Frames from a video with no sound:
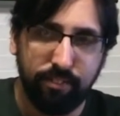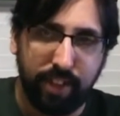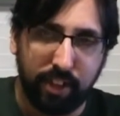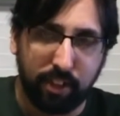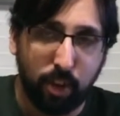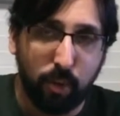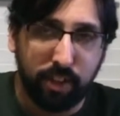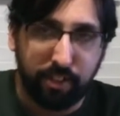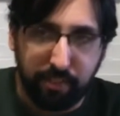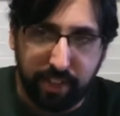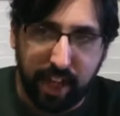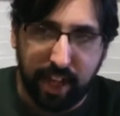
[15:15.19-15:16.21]
that are going
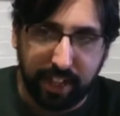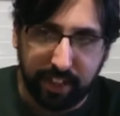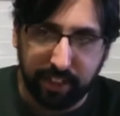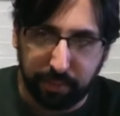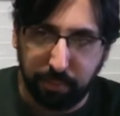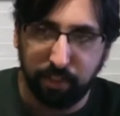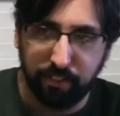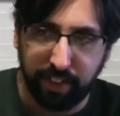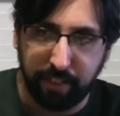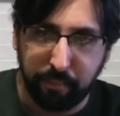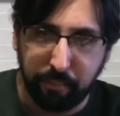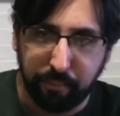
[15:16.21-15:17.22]
to die in this
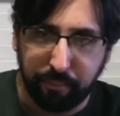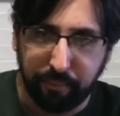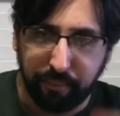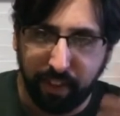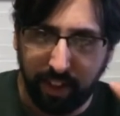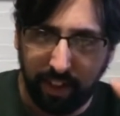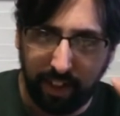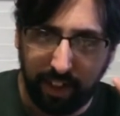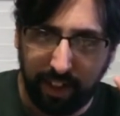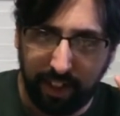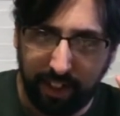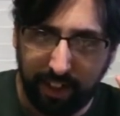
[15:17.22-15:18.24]
movie,
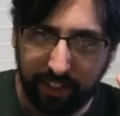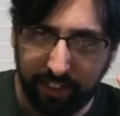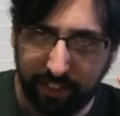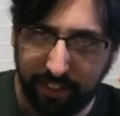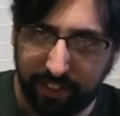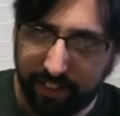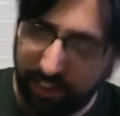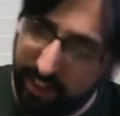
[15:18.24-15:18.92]
and